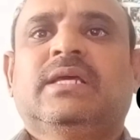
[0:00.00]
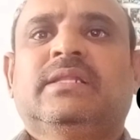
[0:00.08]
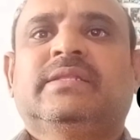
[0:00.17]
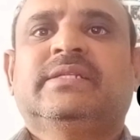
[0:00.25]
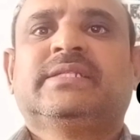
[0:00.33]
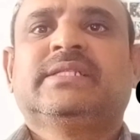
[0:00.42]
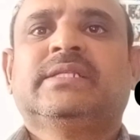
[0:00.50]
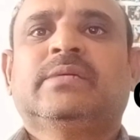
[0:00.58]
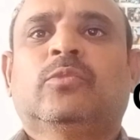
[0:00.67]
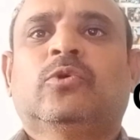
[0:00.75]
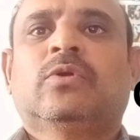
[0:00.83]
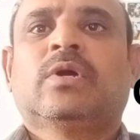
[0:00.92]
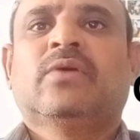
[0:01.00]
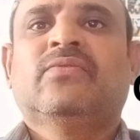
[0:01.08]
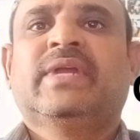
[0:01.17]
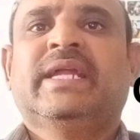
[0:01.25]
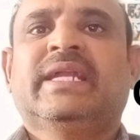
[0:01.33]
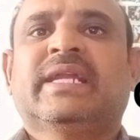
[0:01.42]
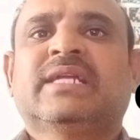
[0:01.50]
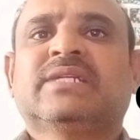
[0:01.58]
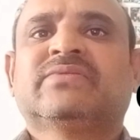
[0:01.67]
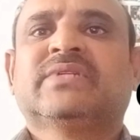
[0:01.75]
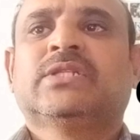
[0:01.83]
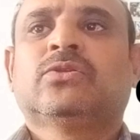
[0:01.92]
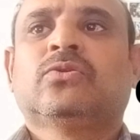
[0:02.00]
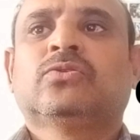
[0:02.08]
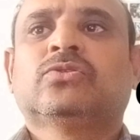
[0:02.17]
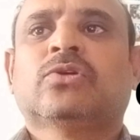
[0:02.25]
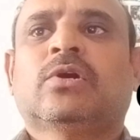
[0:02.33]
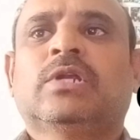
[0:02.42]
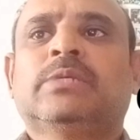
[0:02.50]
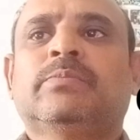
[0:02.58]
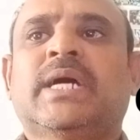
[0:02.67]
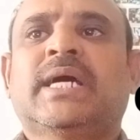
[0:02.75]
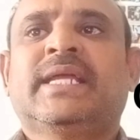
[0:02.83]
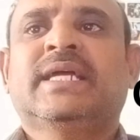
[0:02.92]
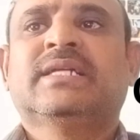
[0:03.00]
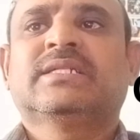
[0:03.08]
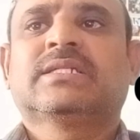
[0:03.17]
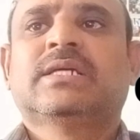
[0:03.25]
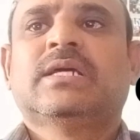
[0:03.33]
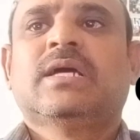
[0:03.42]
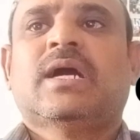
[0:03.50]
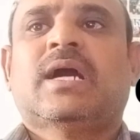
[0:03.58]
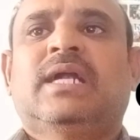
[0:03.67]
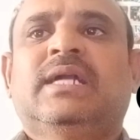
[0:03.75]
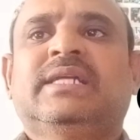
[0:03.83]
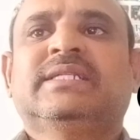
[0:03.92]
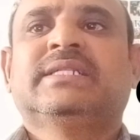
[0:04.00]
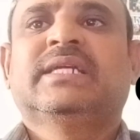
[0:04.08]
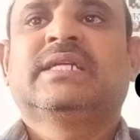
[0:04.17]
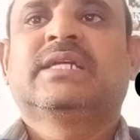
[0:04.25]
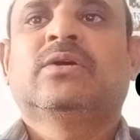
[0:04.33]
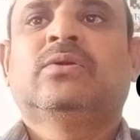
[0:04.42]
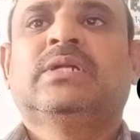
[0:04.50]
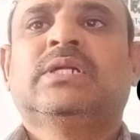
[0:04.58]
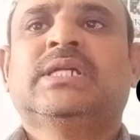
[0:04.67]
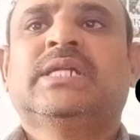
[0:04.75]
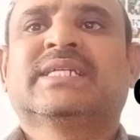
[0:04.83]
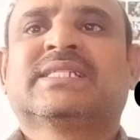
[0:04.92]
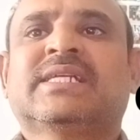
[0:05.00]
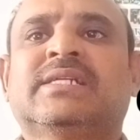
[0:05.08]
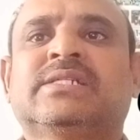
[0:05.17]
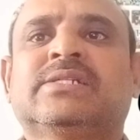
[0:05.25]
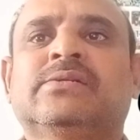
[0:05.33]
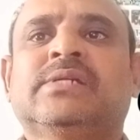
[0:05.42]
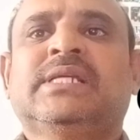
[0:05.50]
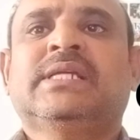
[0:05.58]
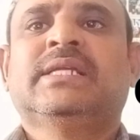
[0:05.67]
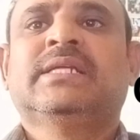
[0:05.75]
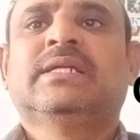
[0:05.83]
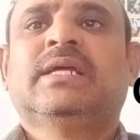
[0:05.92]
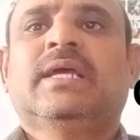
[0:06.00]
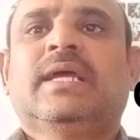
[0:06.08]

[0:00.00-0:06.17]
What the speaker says: This is the mode of heat transfer through solid barriers and is encountered extensively in